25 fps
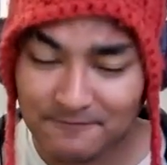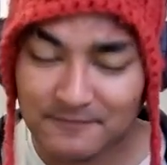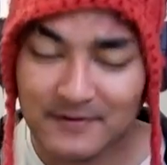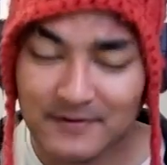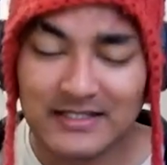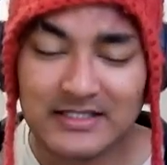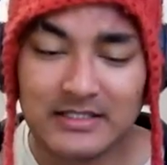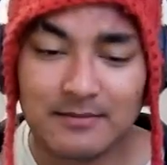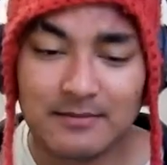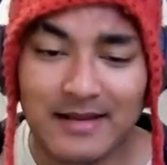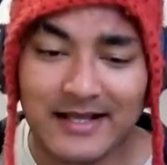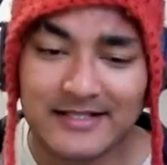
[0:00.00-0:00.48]
Fill
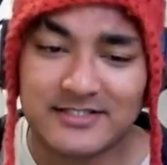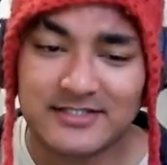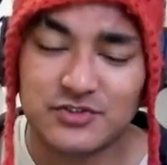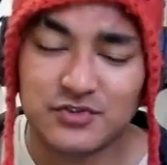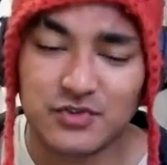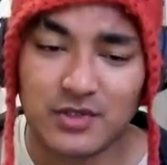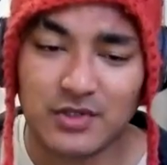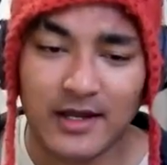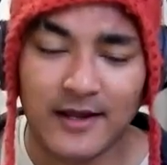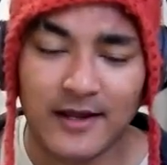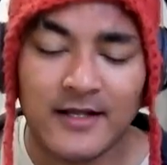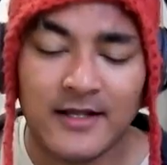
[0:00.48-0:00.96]
in the blanks is
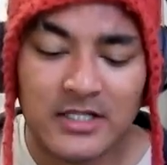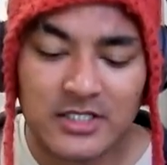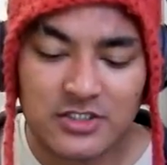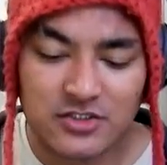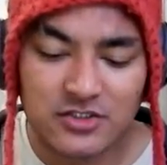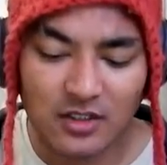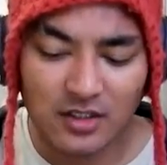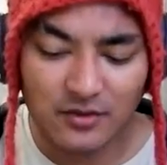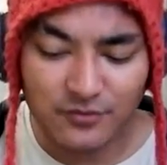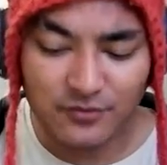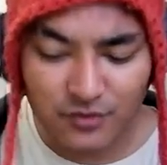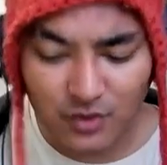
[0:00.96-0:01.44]
your guy.
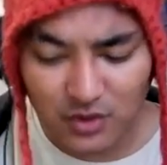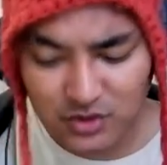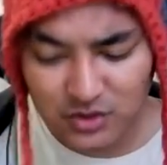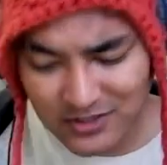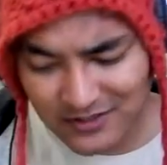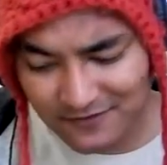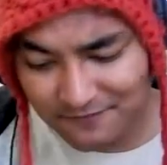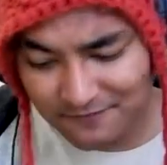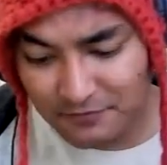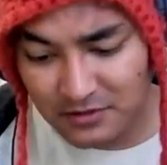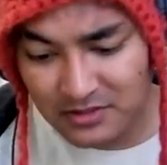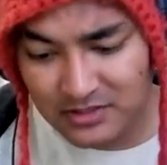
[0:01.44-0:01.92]
So if you're
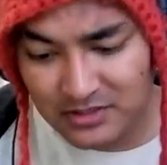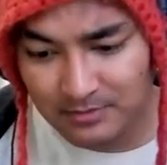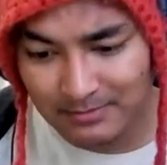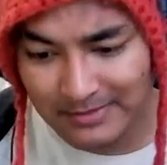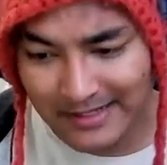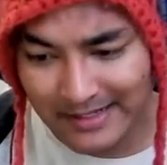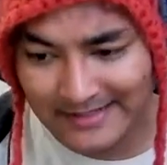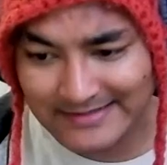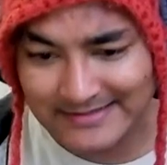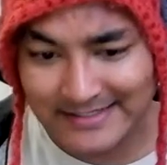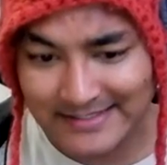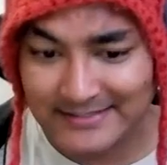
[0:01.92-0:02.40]
doing fill in the
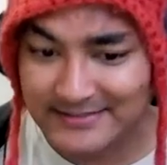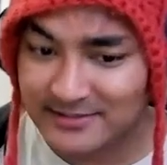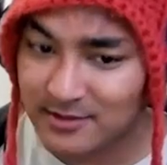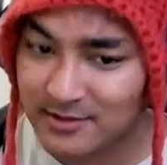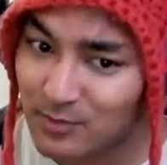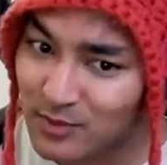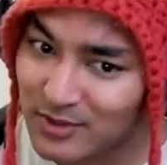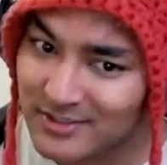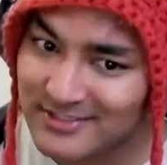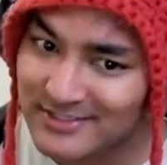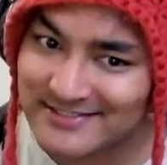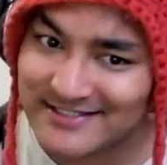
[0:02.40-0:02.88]
blanks and
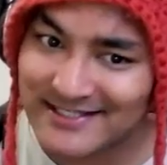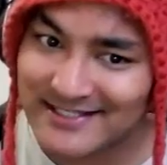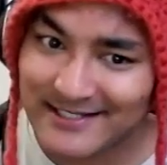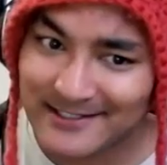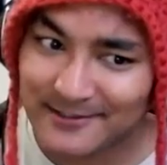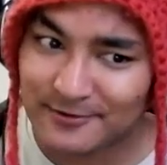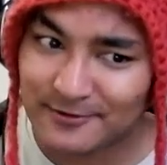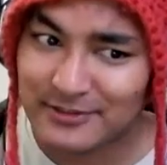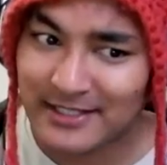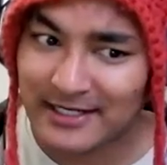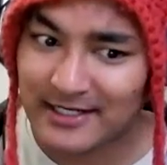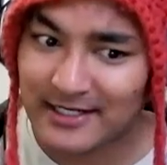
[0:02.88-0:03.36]
someone is
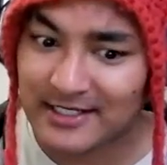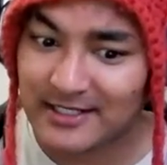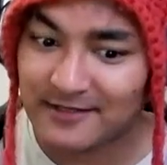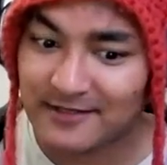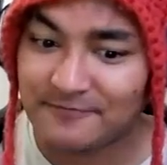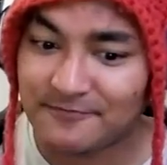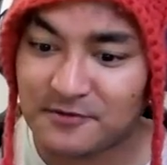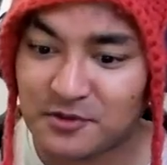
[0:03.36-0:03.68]
telling you that, okay,